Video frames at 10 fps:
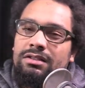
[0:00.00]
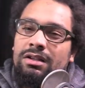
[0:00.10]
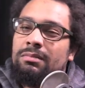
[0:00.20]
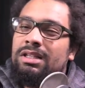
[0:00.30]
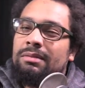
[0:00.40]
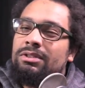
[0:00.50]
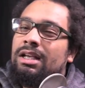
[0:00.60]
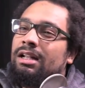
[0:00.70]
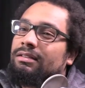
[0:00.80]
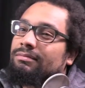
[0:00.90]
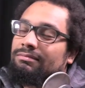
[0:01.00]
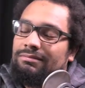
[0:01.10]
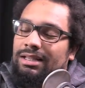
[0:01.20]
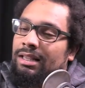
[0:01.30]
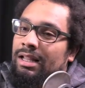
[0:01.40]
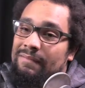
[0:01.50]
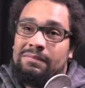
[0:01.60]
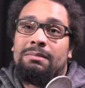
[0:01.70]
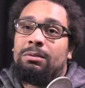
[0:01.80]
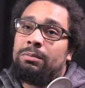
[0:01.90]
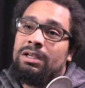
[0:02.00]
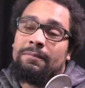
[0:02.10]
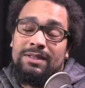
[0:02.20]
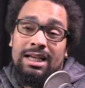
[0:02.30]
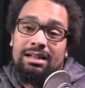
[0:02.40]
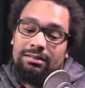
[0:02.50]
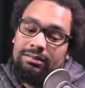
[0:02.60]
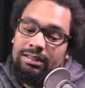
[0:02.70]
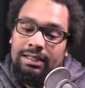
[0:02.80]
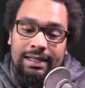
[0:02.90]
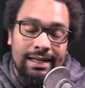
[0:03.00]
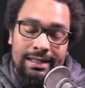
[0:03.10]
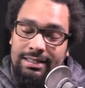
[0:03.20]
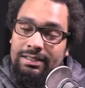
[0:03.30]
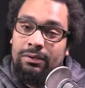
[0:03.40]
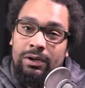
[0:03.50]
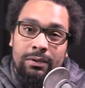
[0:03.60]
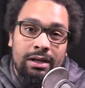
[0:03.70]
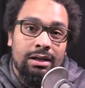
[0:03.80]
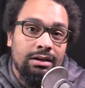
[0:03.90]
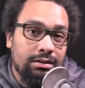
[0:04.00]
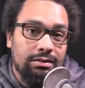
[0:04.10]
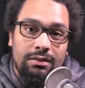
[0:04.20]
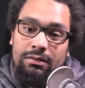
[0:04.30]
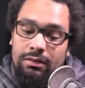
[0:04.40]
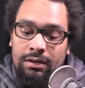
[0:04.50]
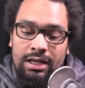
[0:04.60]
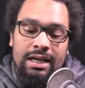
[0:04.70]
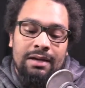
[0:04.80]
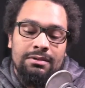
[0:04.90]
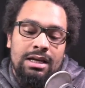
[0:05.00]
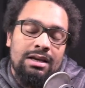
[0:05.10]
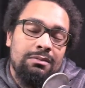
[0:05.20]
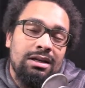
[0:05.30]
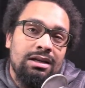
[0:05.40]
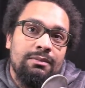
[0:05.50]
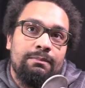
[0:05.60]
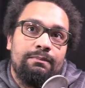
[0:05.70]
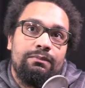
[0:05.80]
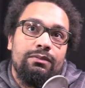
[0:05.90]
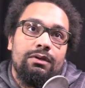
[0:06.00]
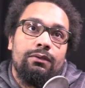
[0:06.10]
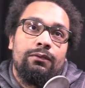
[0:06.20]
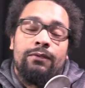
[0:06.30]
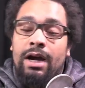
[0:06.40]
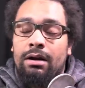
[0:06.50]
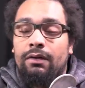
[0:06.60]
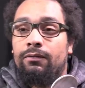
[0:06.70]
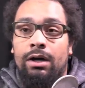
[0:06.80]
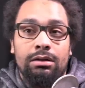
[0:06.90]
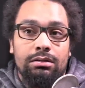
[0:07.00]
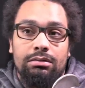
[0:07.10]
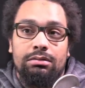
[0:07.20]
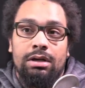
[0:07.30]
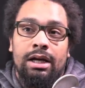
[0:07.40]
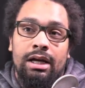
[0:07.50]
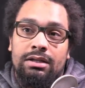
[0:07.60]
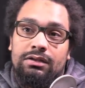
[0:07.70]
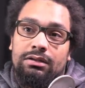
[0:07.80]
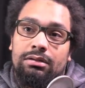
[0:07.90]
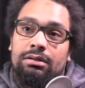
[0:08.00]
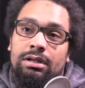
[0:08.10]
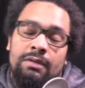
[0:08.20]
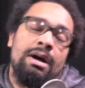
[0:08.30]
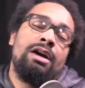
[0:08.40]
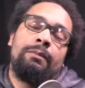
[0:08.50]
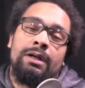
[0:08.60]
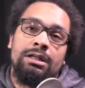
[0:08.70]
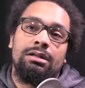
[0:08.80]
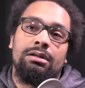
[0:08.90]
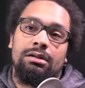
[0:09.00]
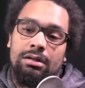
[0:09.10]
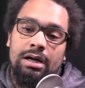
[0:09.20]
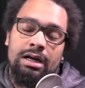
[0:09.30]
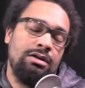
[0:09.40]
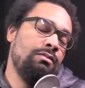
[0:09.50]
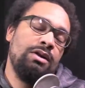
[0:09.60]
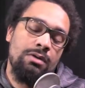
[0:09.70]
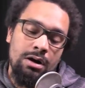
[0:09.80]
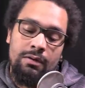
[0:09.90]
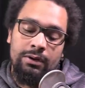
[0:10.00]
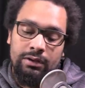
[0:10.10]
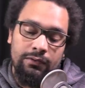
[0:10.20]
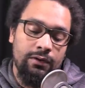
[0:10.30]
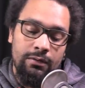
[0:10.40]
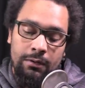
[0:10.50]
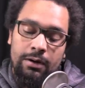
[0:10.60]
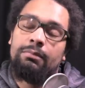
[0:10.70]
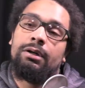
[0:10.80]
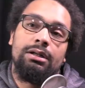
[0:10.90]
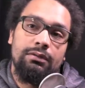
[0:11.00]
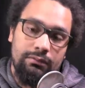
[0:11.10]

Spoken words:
Sometimes you got to let people be upset. It's the only way that the game state can be fair and fun, I guess, in my opinion. I could be wrong about the fun part, but...